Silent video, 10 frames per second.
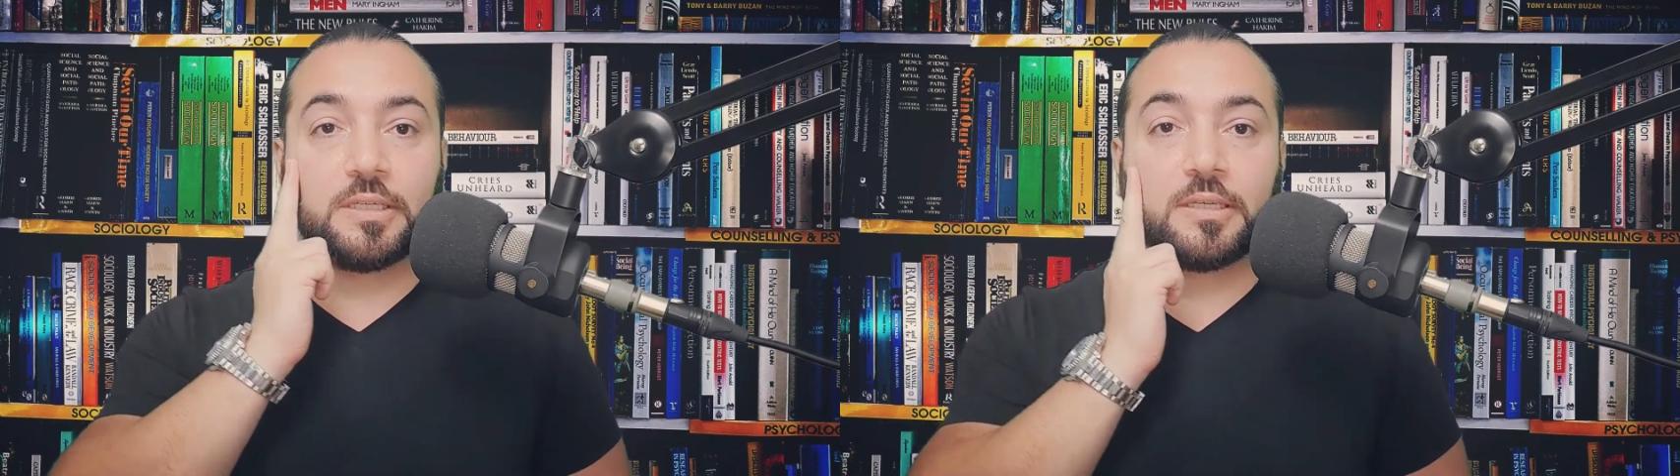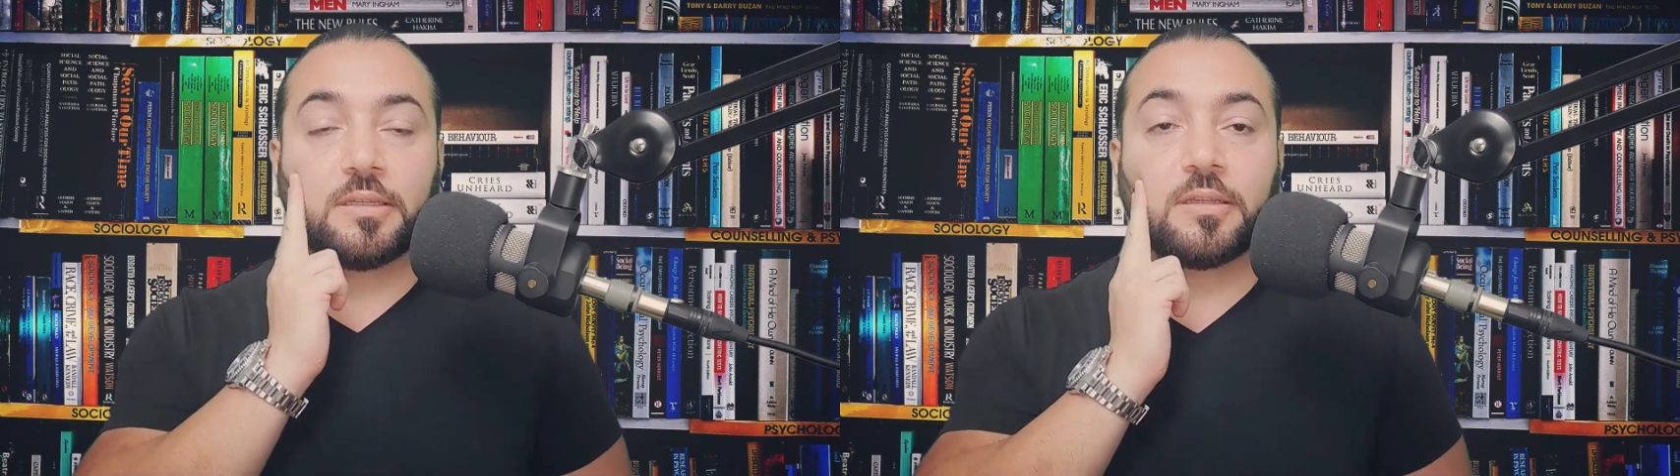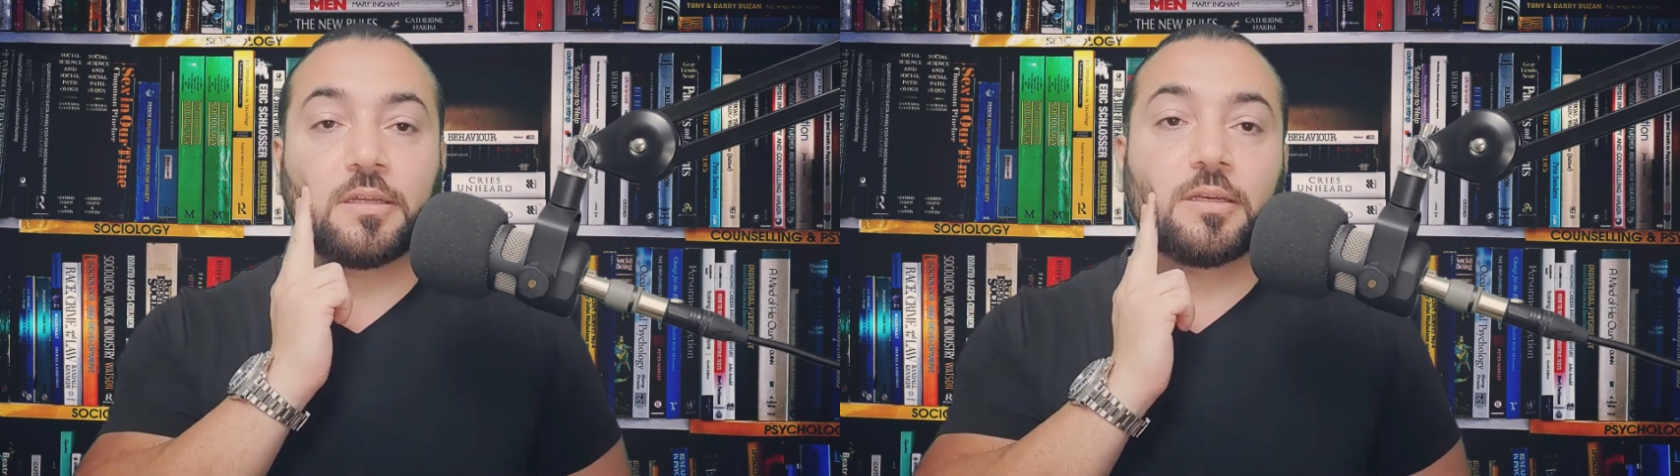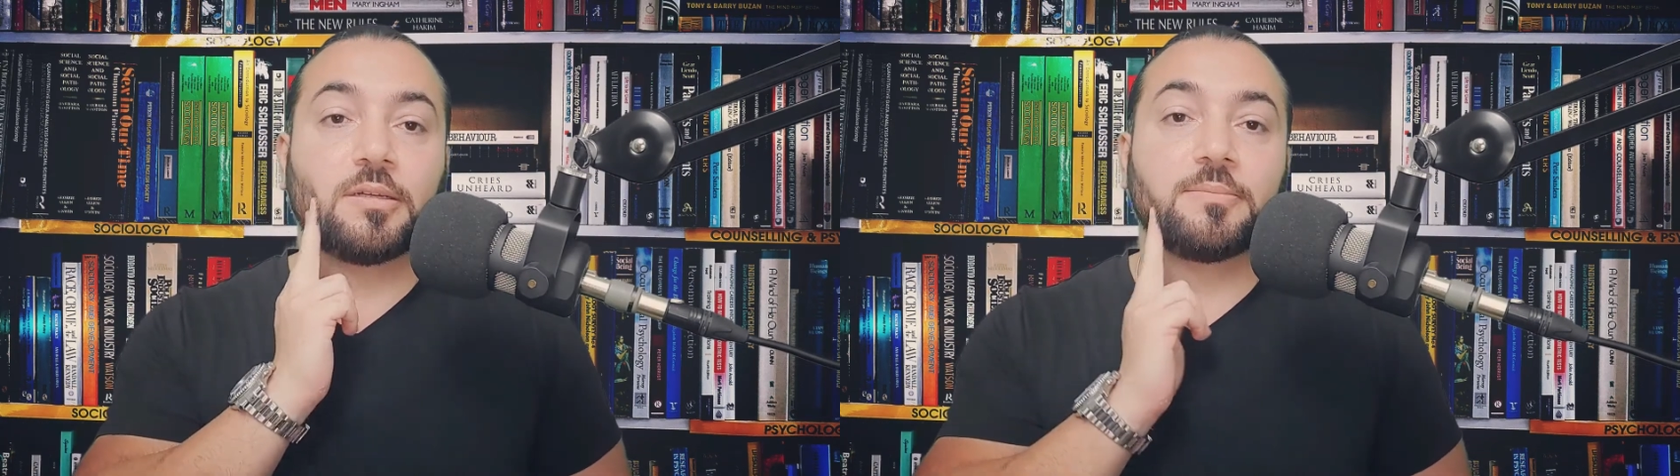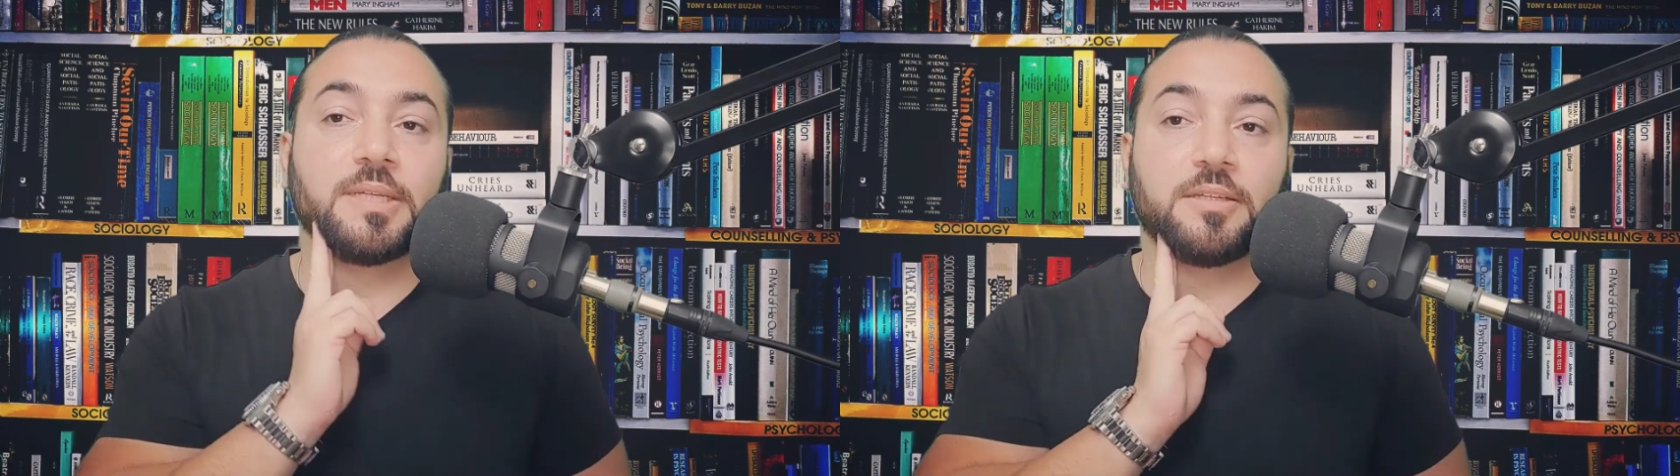in
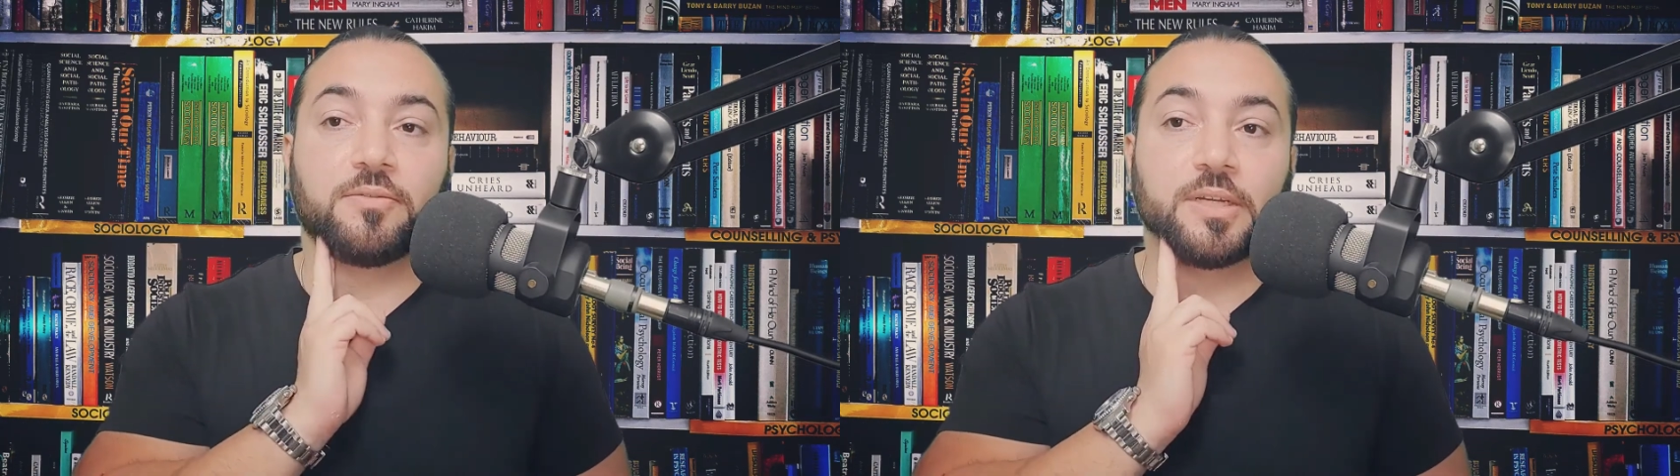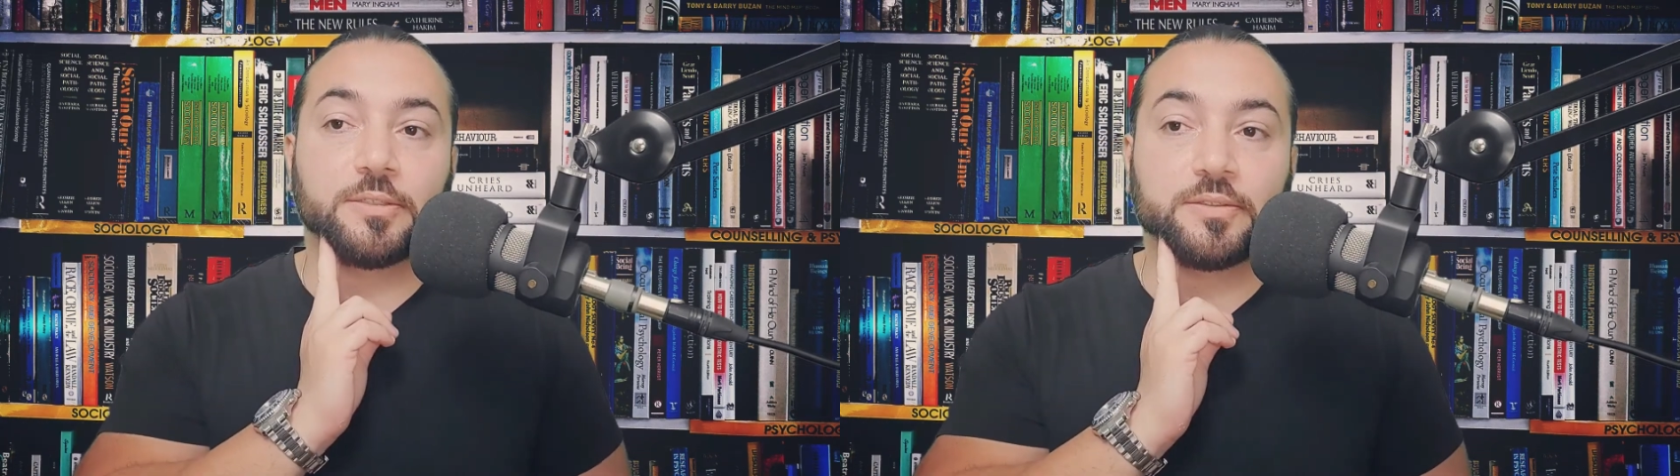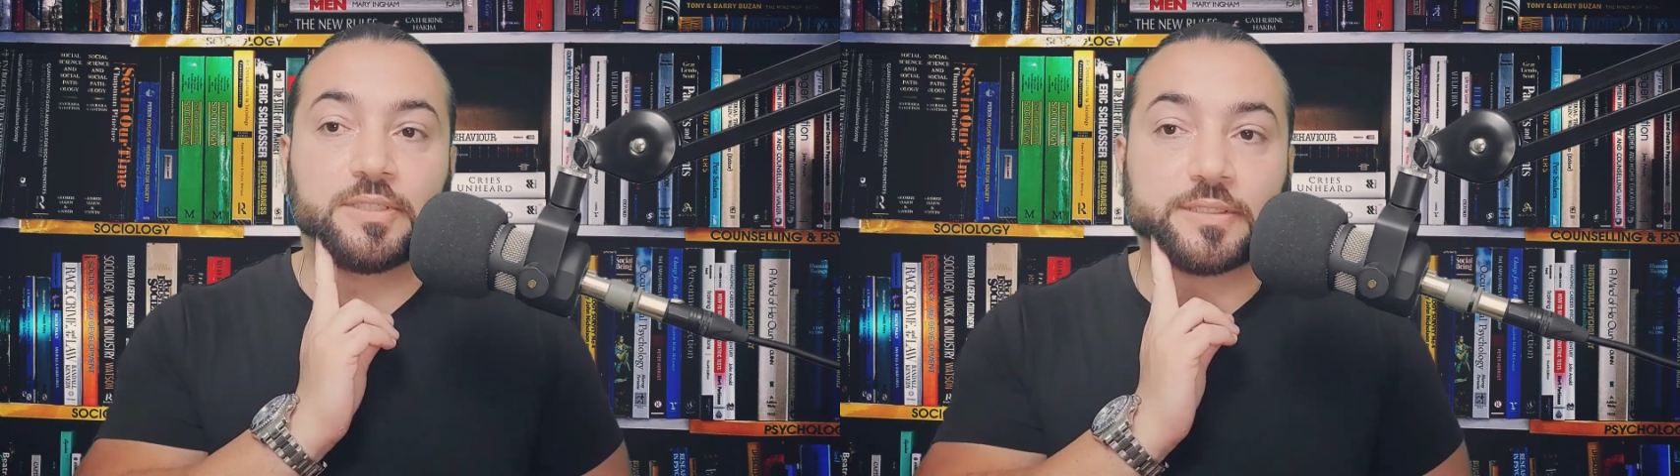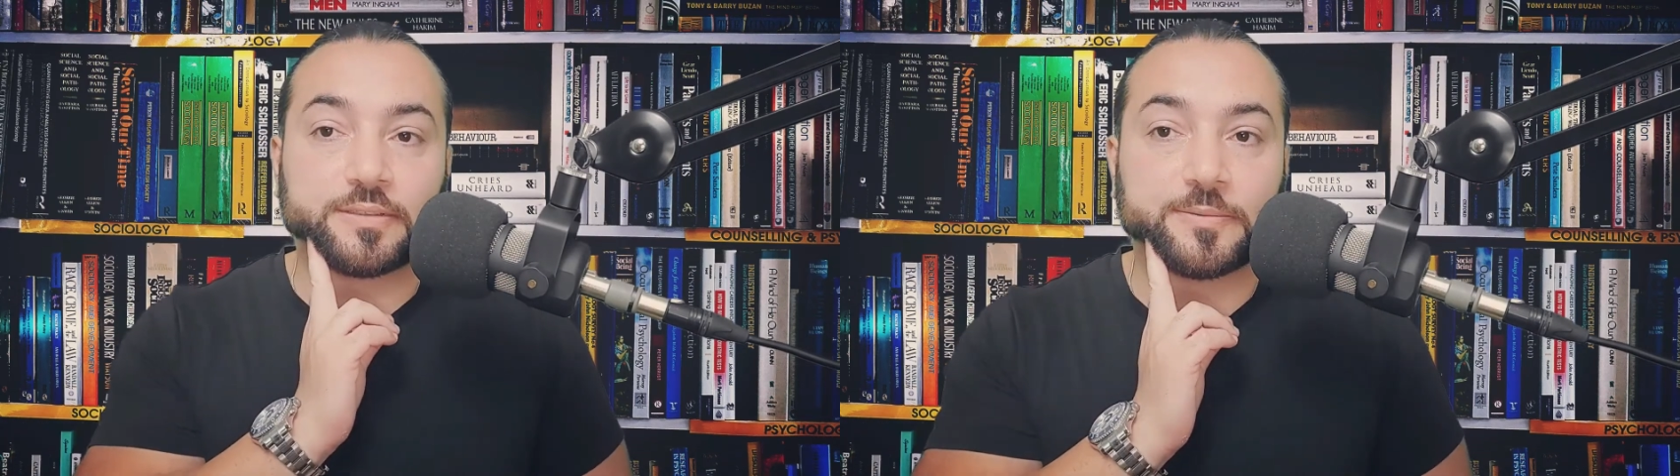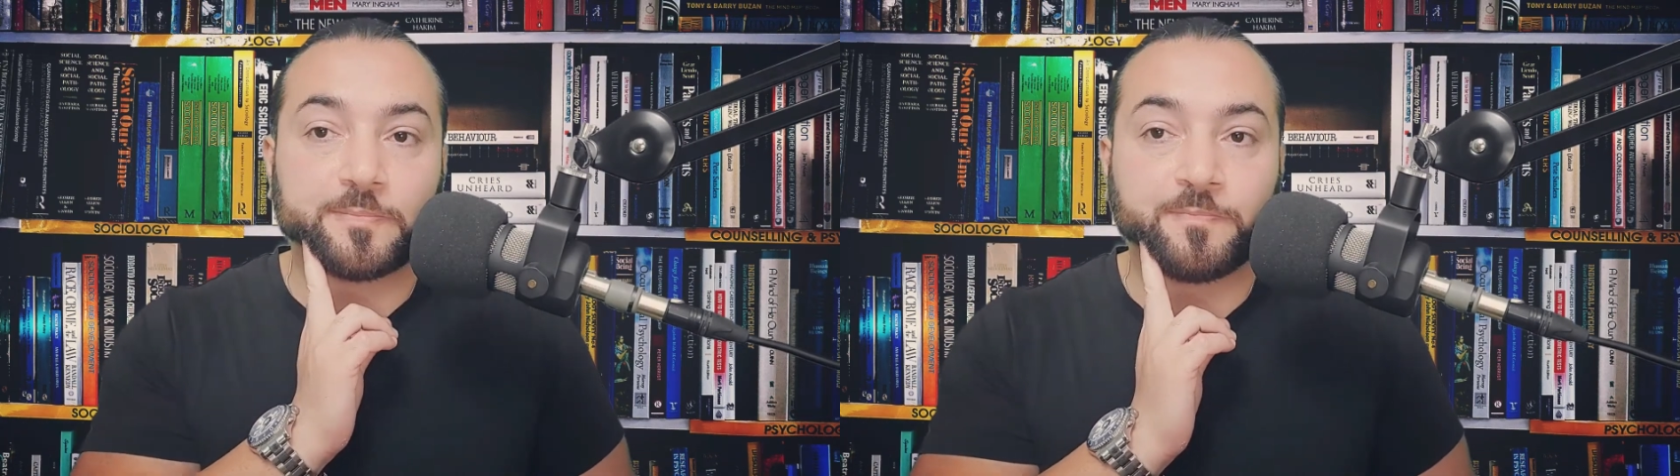value 6.